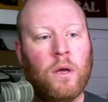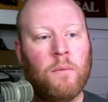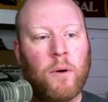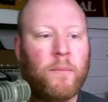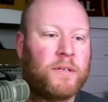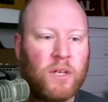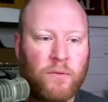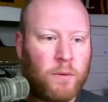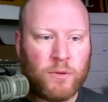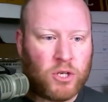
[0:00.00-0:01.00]
put myself
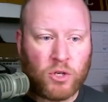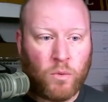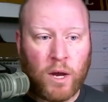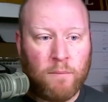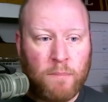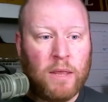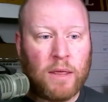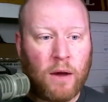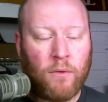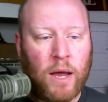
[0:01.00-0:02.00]
in a position where I can be
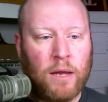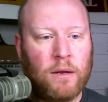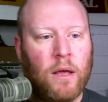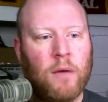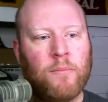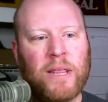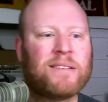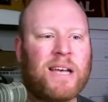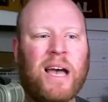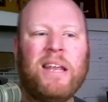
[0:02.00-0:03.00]
there, right? But
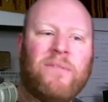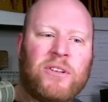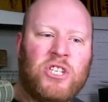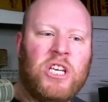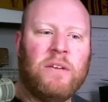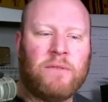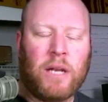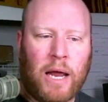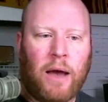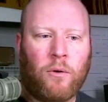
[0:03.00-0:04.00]
that's kind of achieved
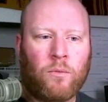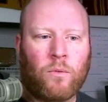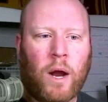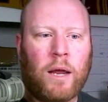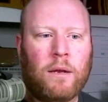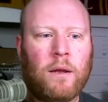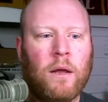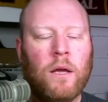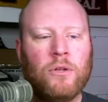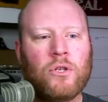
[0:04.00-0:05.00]
now, right?
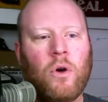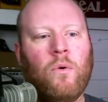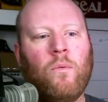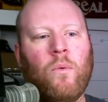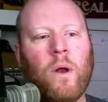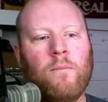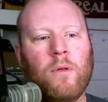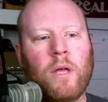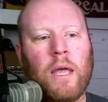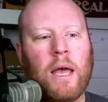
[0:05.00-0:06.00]
And so what I'm
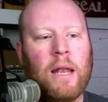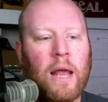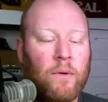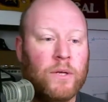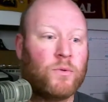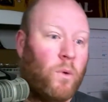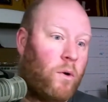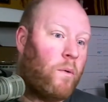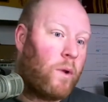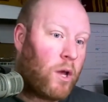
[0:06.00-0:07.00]
looking at now is, where
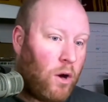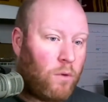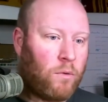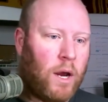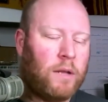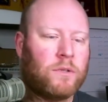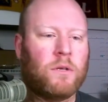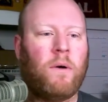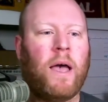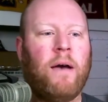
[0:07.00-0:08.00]
do I want to go, right? And
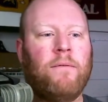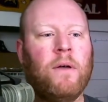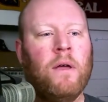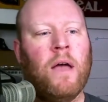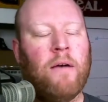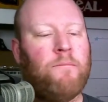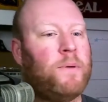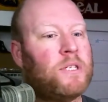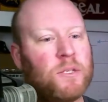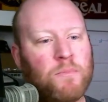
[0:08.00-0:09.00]
so I have
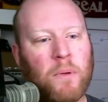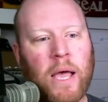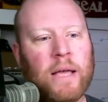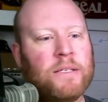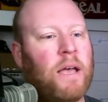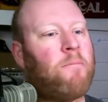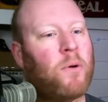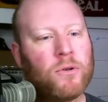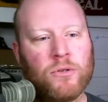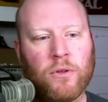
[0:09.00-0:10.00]
business plans, I have
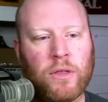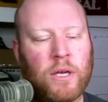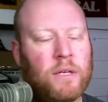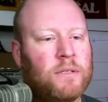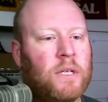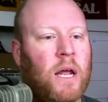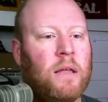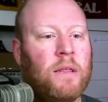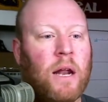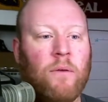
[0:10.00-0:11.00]
personal things
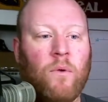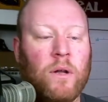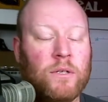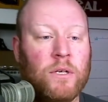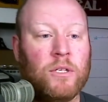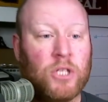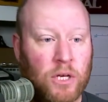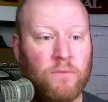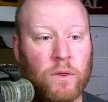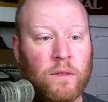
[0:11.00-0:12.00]
that I want to
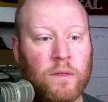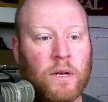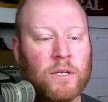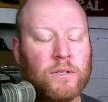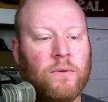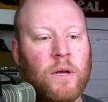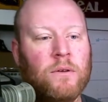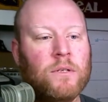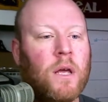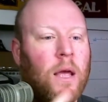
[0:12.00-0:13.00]
achieve within the next 3 years.